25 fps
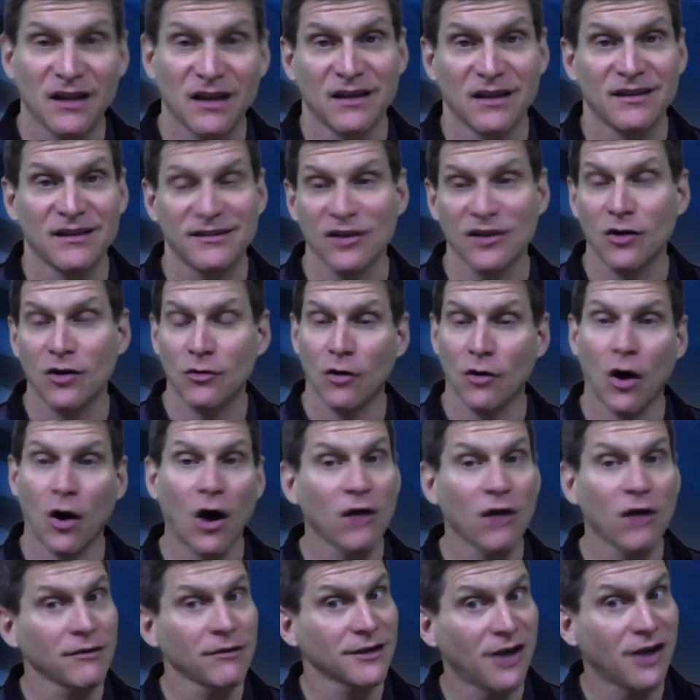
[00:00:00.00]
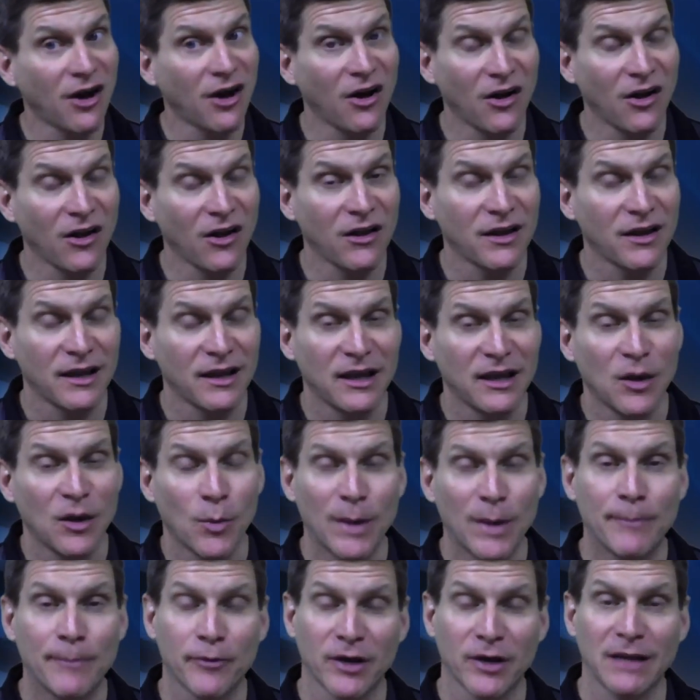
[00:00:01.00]
So all in all,
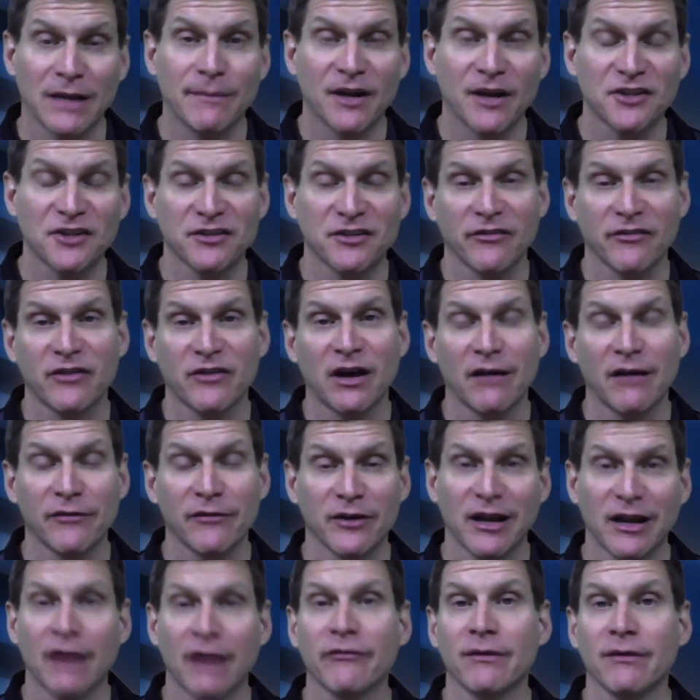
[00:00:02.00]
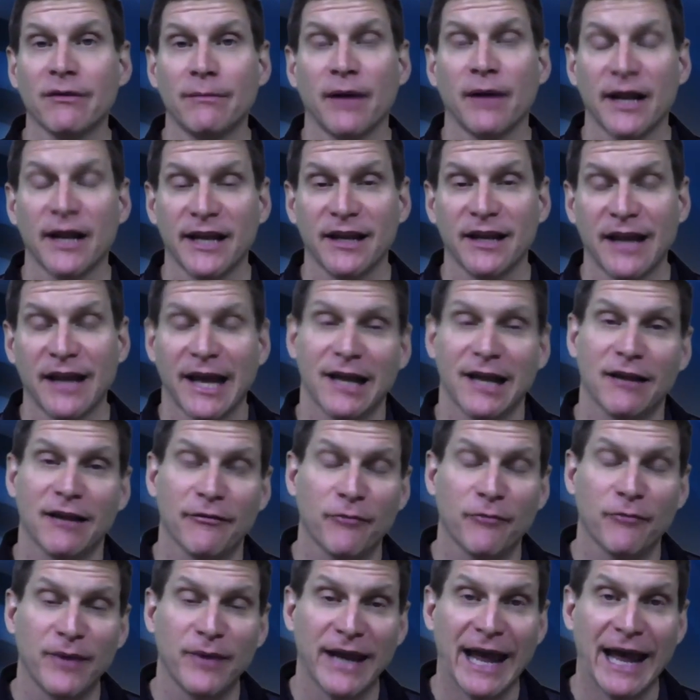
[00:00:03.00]
we pretty much have covered everybody. And
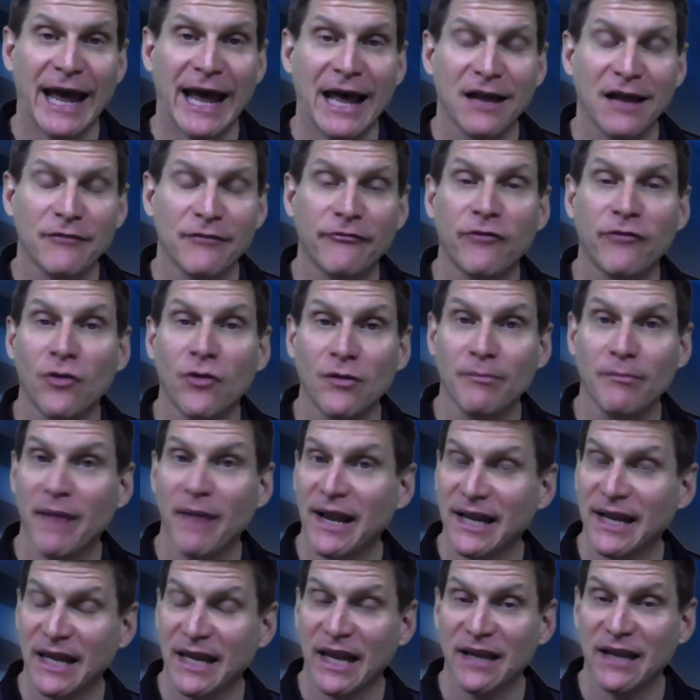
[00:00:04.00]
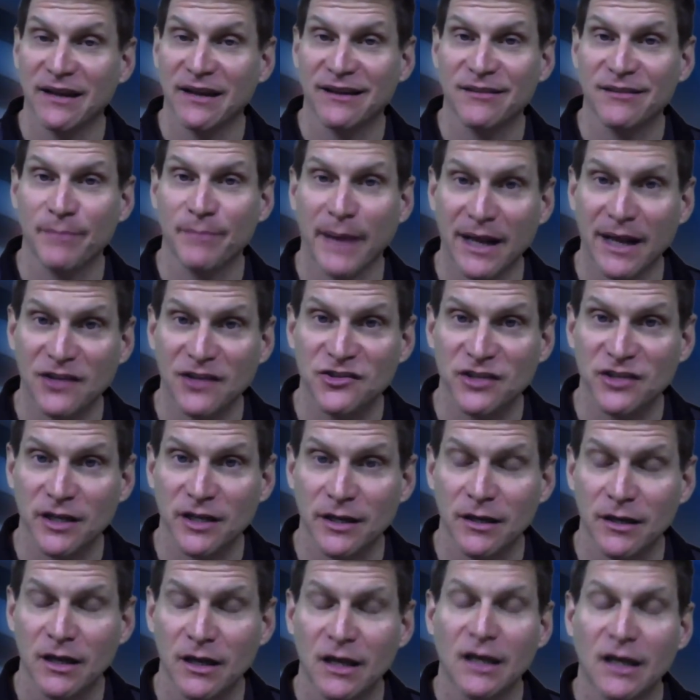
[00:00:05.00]
if we had full Medicaid
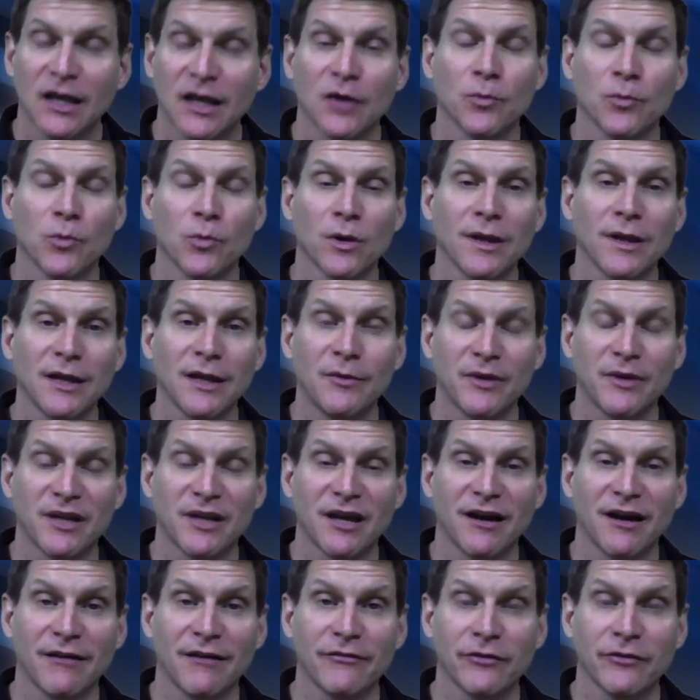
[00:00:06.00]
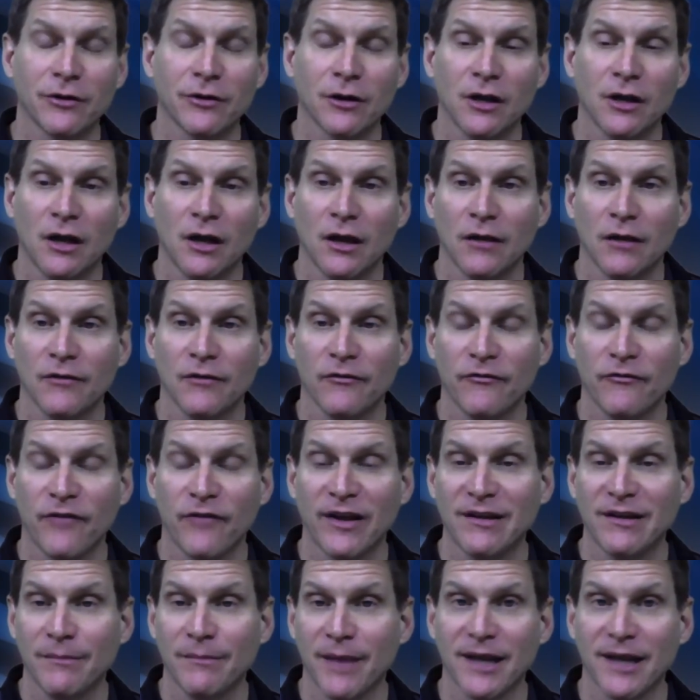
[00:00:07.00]
expansion, it really would cover
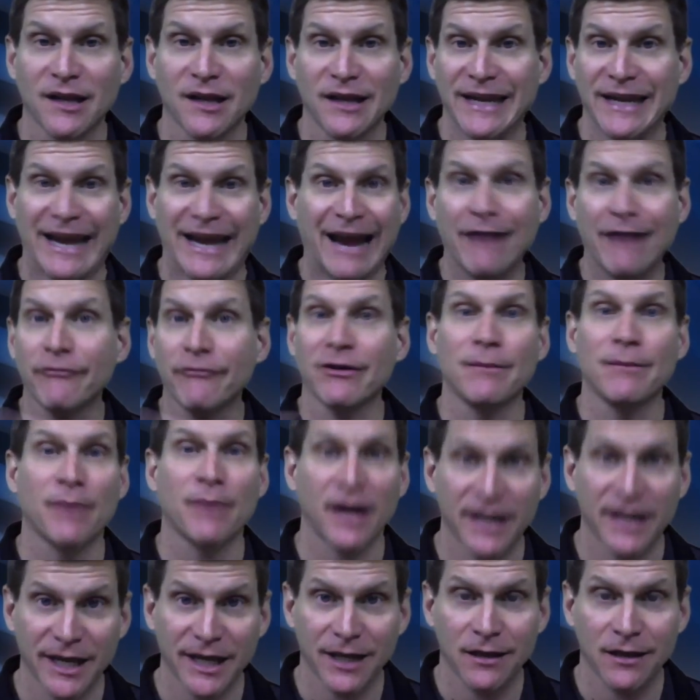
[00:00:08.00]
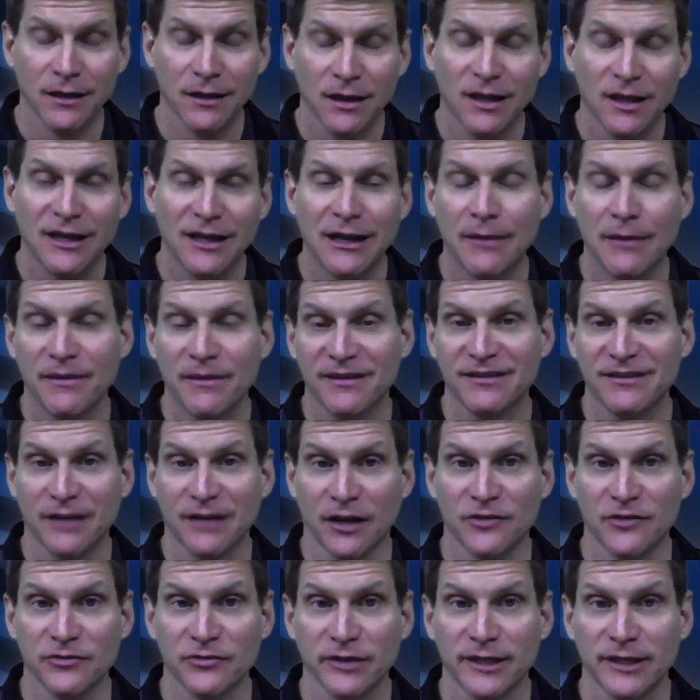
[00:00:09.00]
fundamentally everybody in this
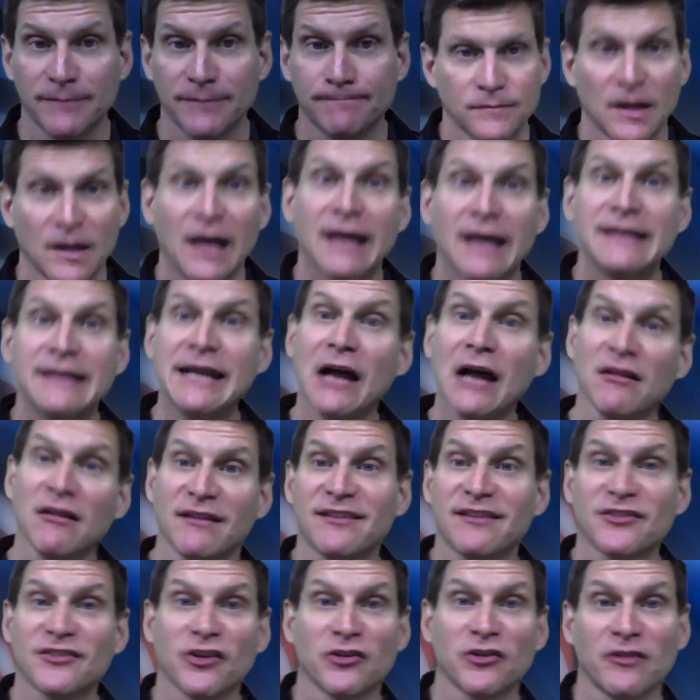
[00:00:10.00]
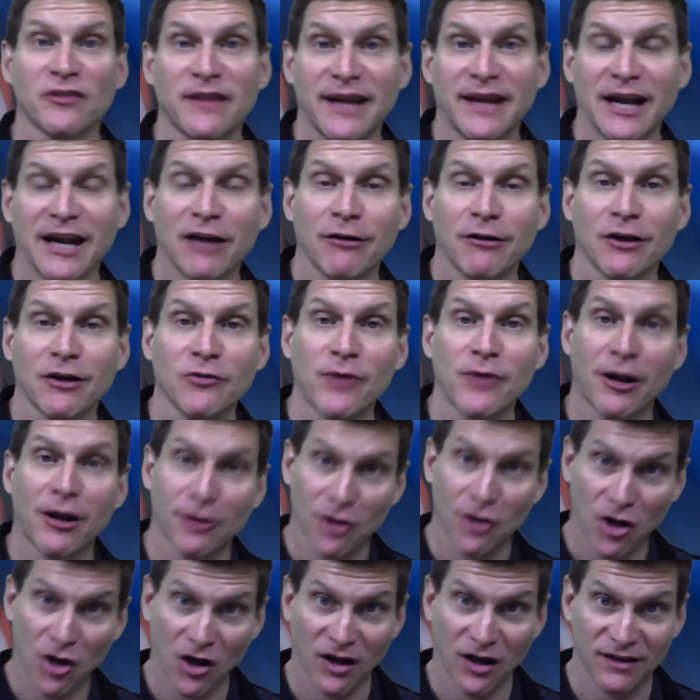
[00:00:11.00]
country. Now let's turn to the area around
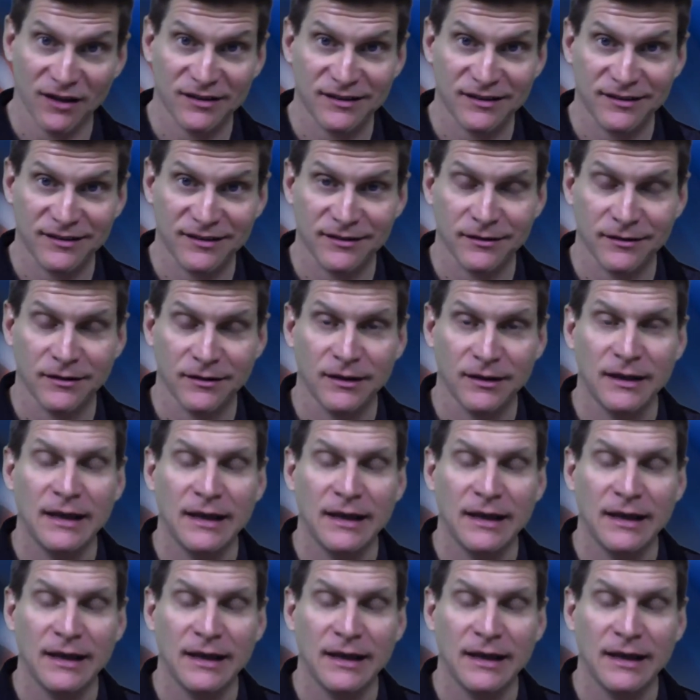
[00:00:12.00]
costs.